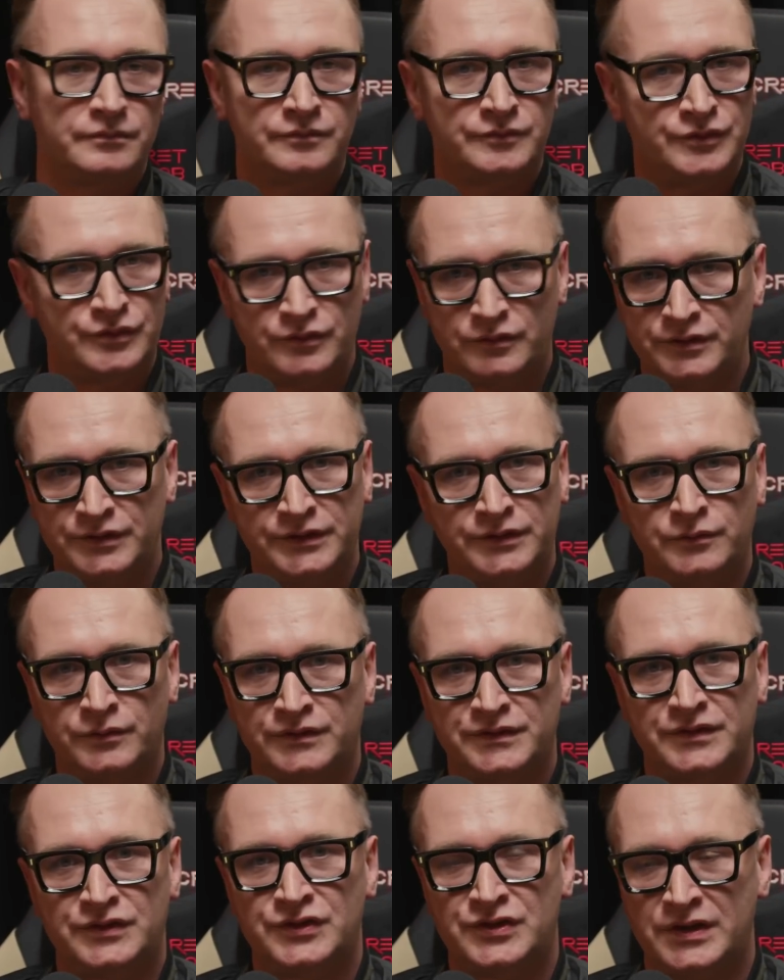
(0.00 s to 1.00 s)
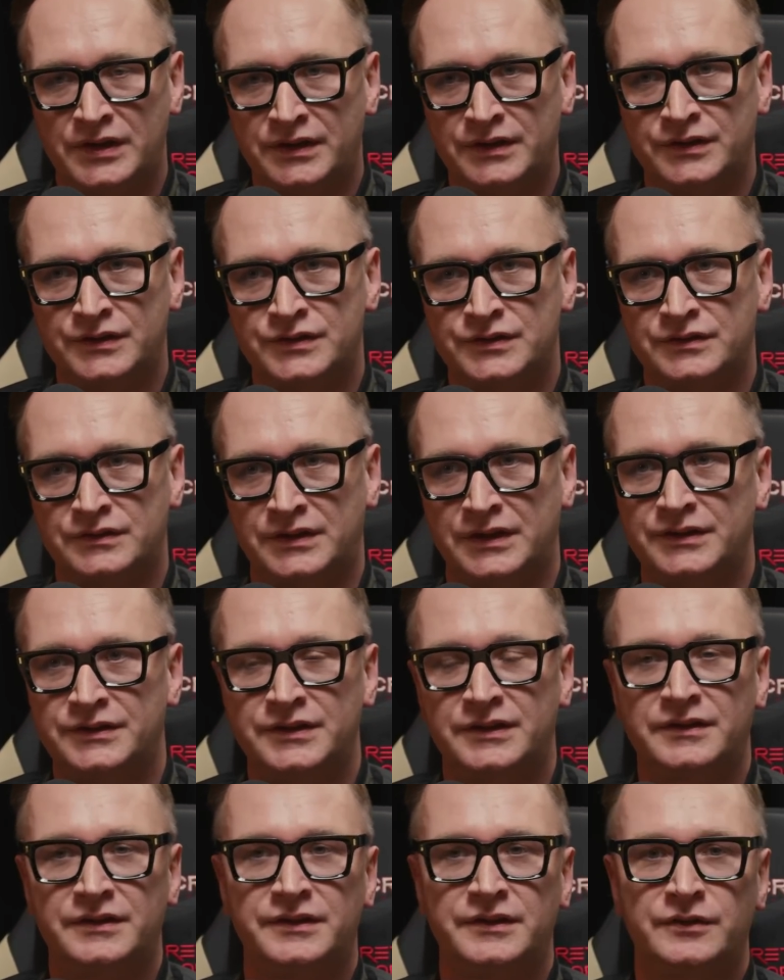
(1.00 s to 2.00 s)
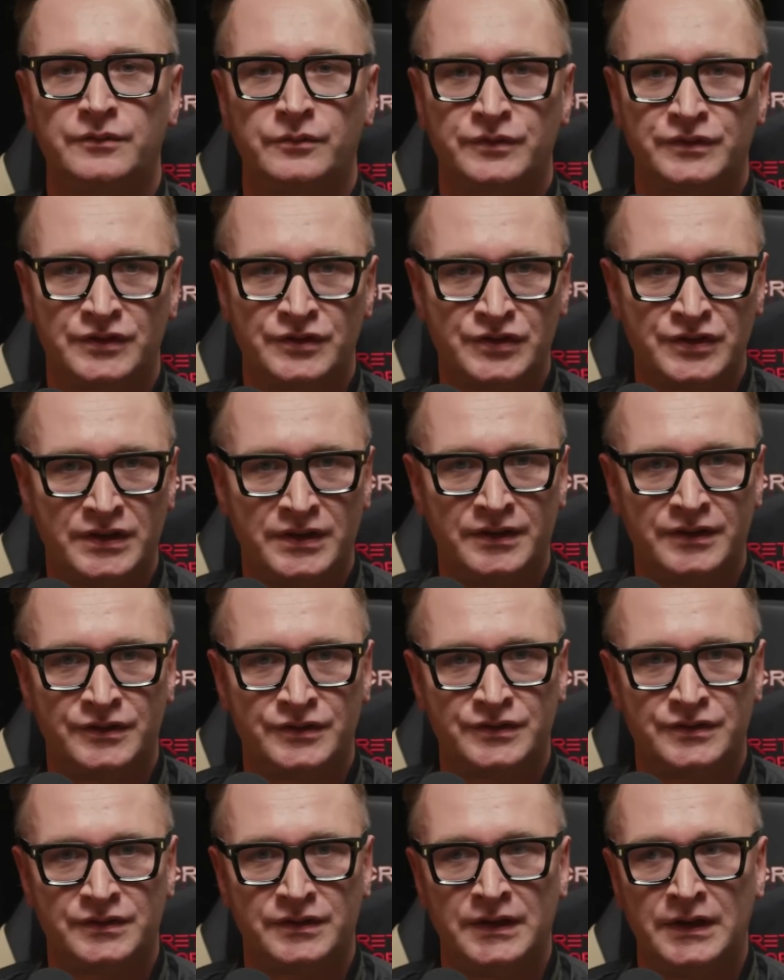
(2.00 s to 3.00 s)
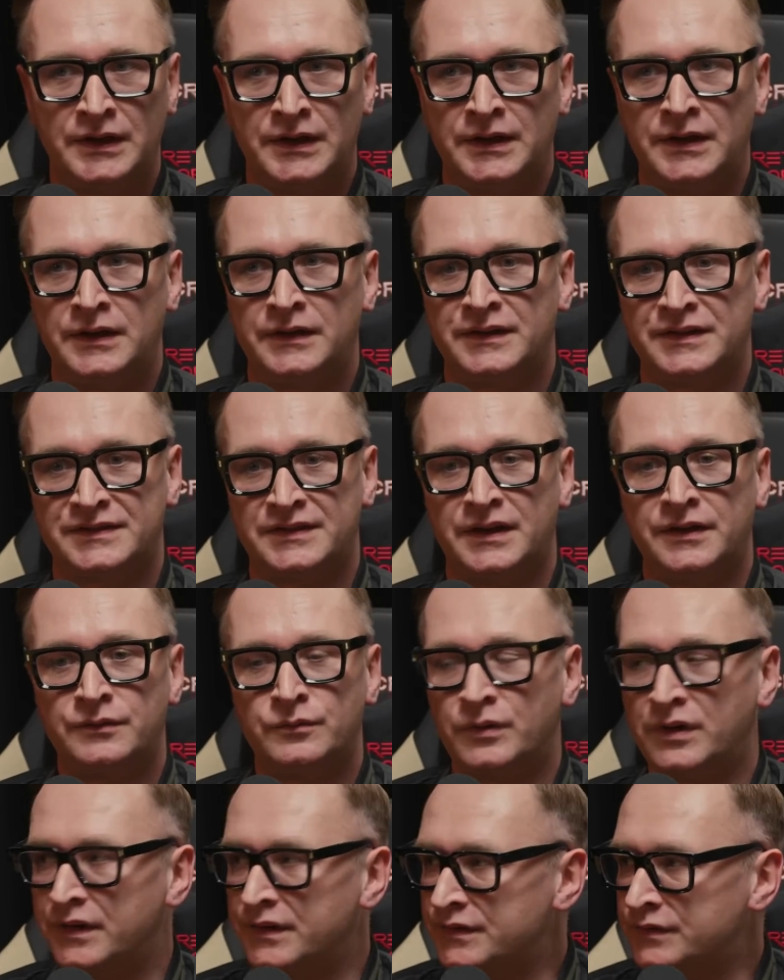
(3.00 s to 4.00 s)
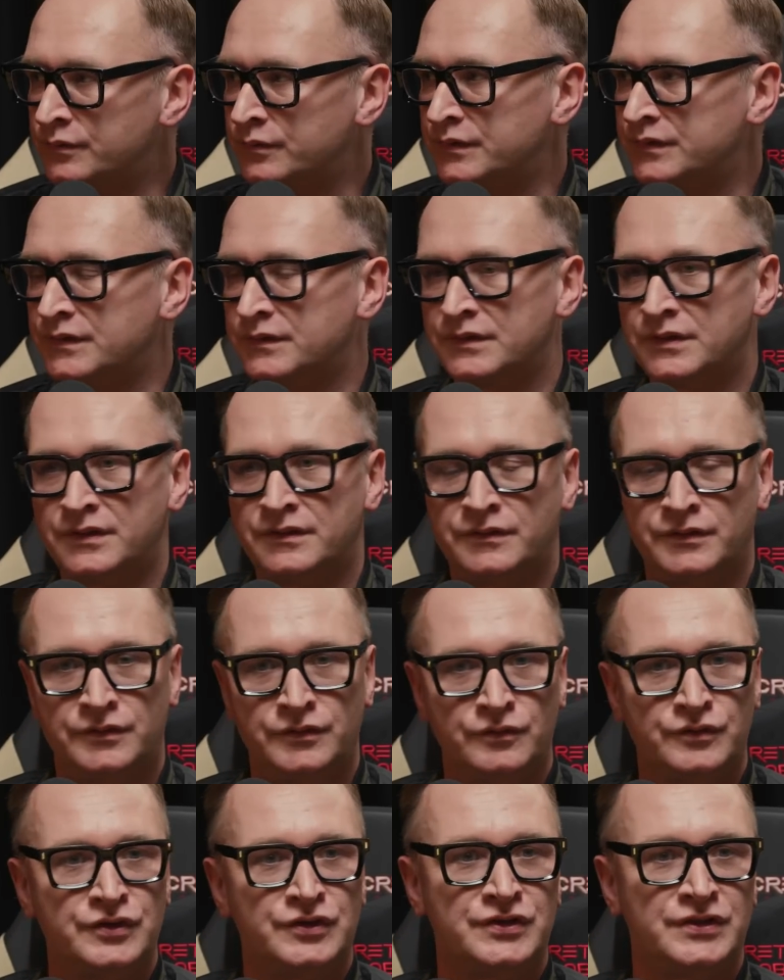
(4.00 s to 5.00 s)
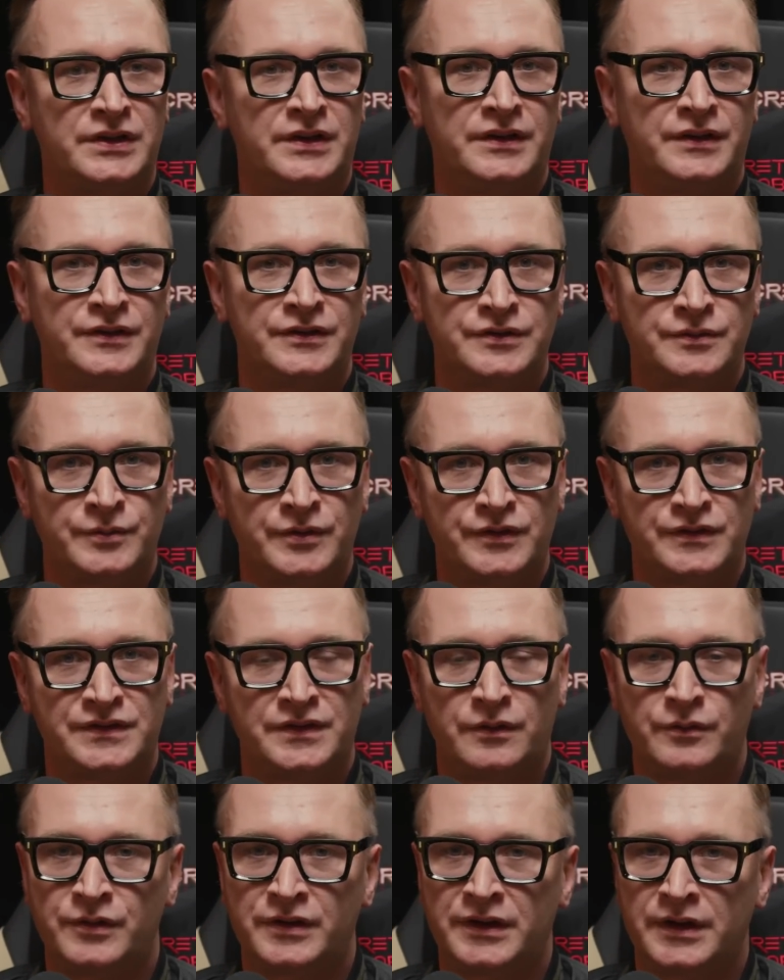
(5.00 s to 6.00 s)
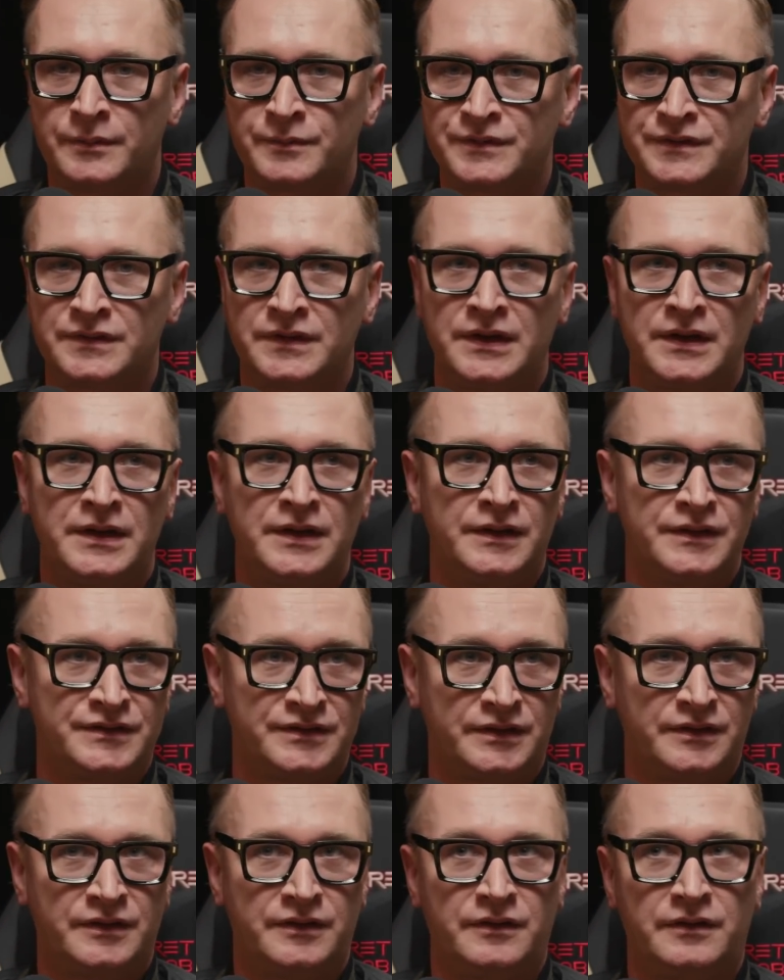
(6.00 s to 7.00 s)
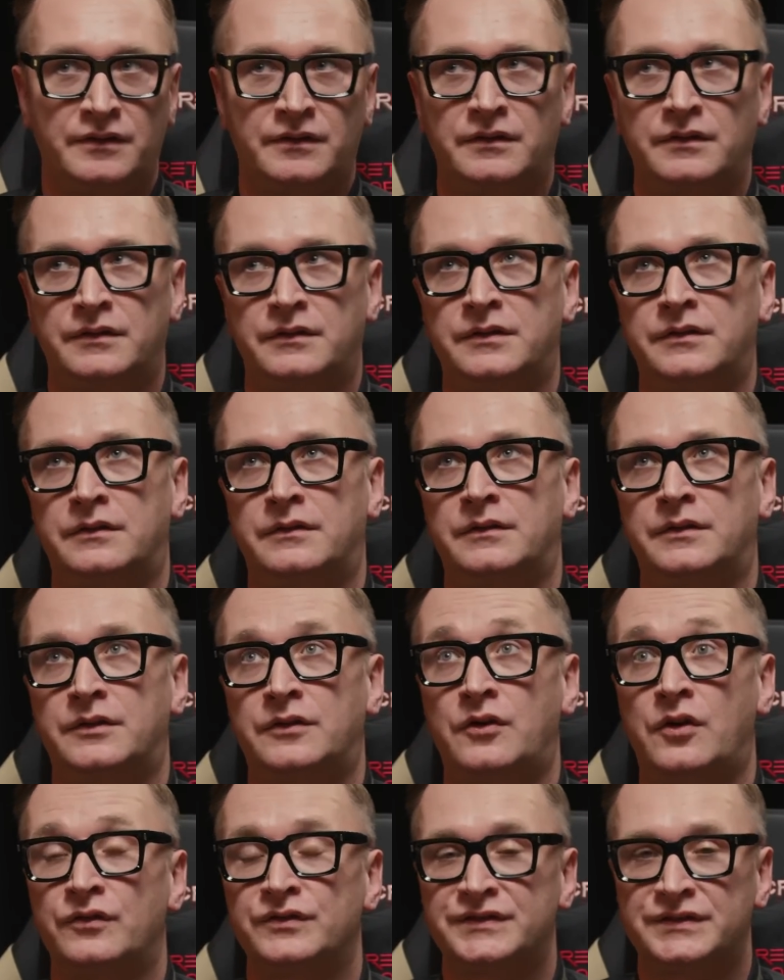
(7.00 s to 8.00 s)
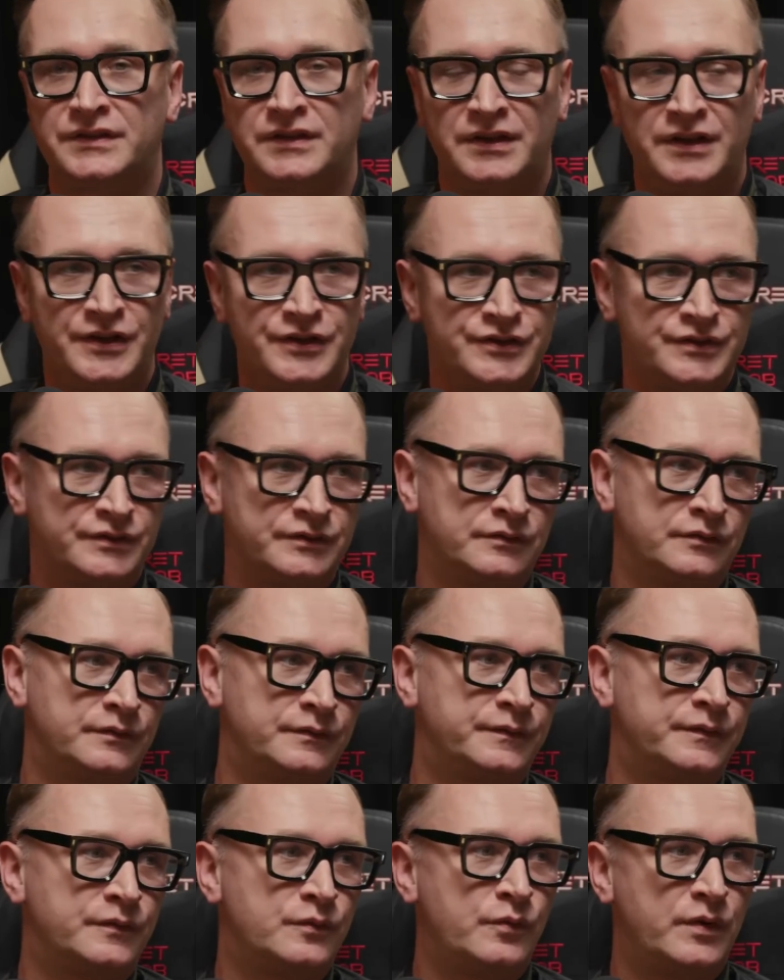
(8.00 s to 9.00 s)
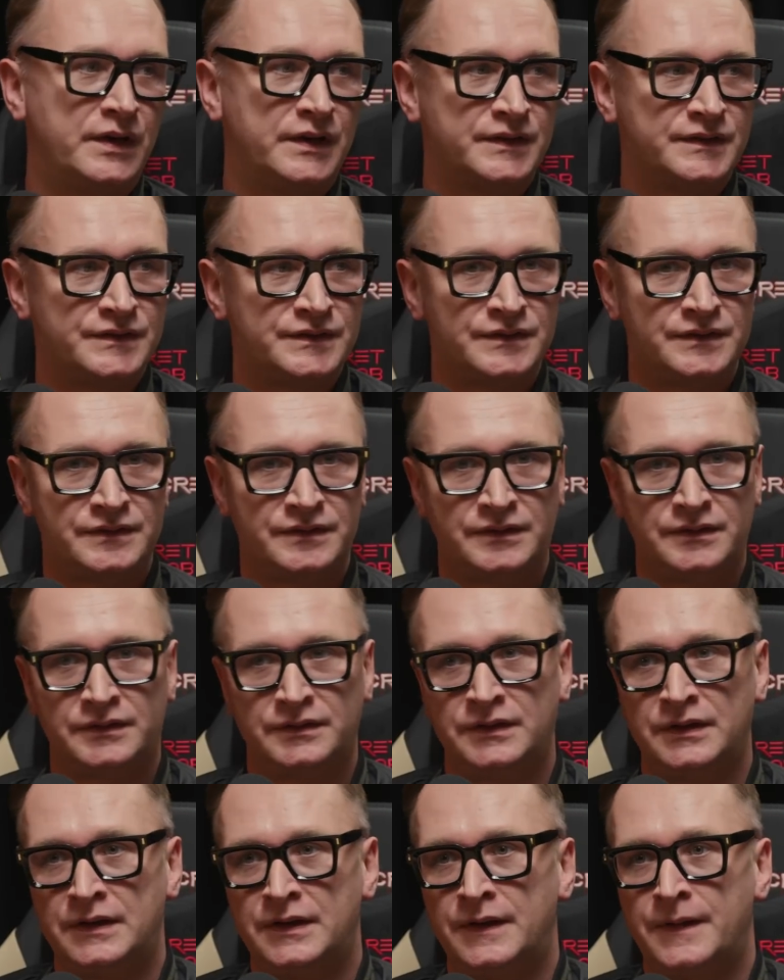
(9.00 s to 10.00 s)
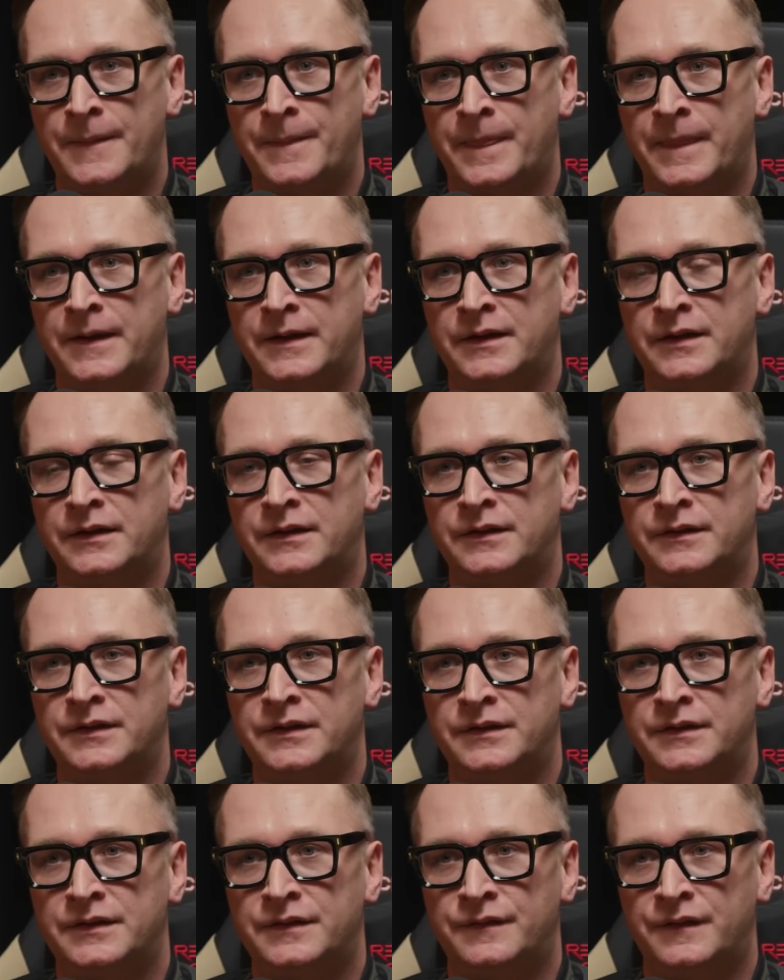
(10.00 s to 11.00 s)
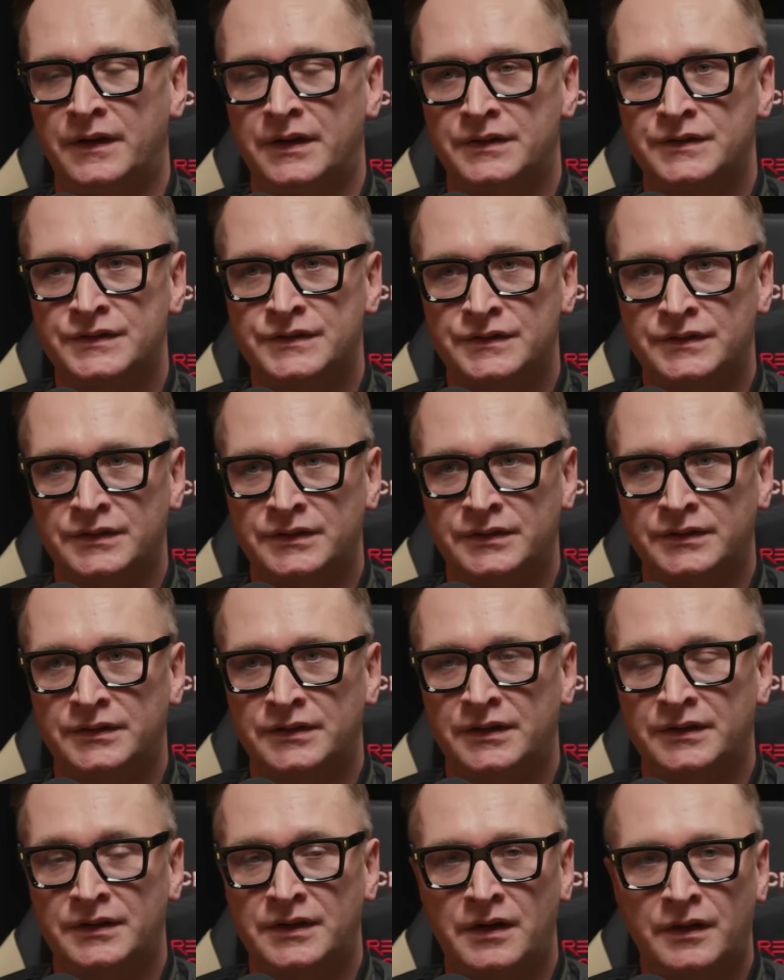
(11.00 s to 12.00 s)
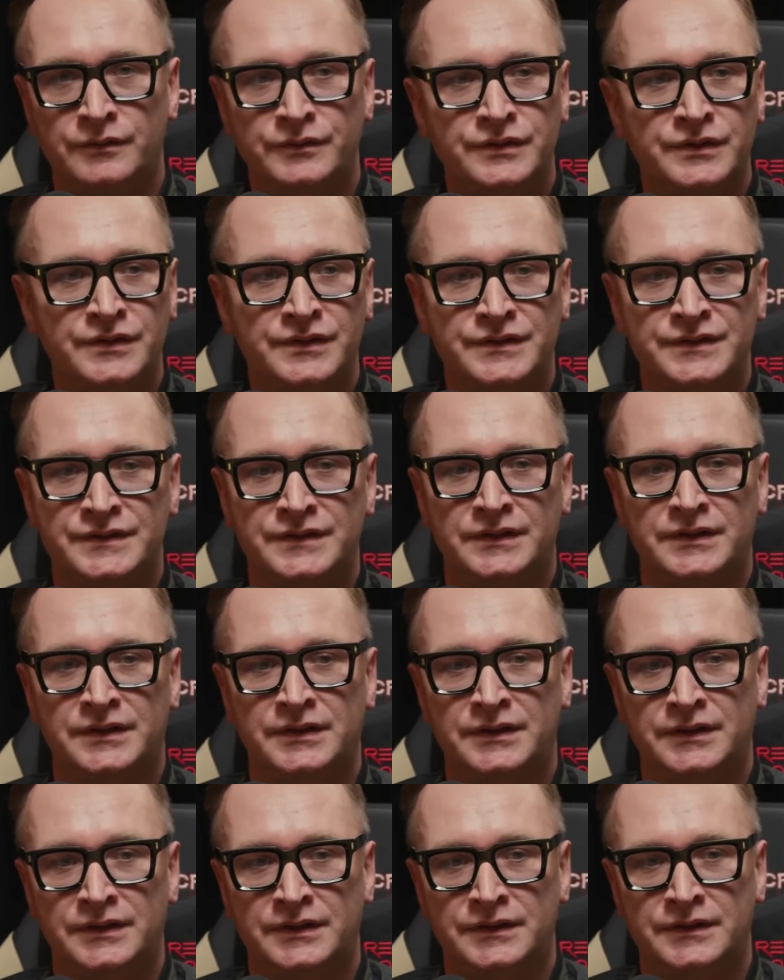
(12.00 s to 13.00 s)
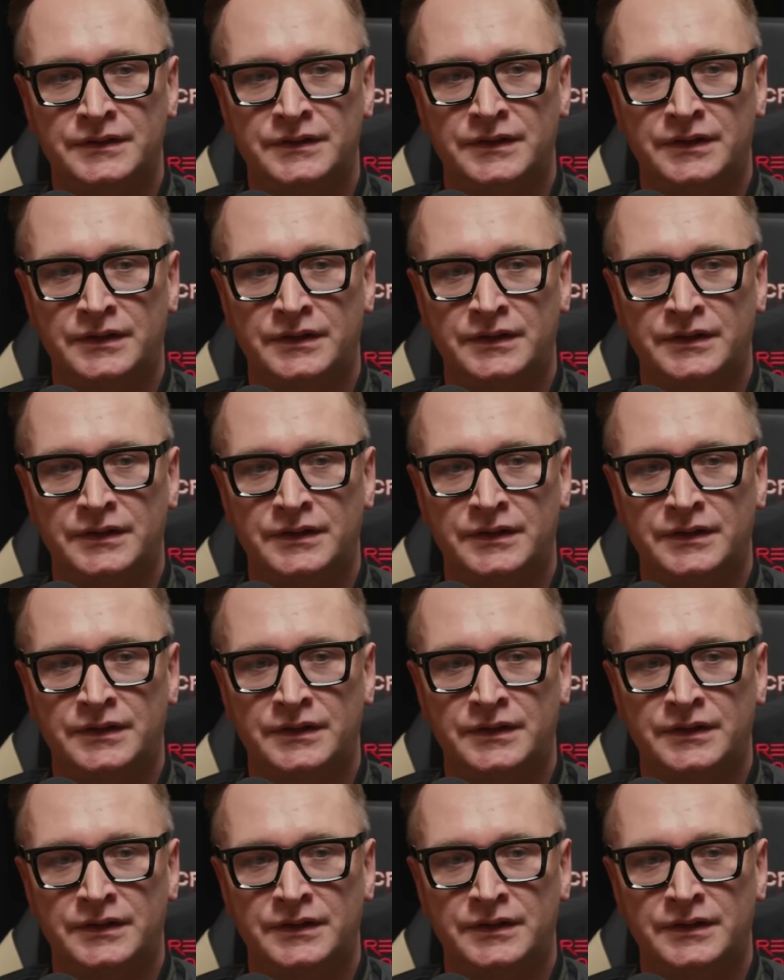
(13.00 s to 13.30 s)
Truly, it was a challenge. Technically, it was a challenge. Design-wise, it was a huge challenge because our games, it's a constellation of quests, events, encounters, and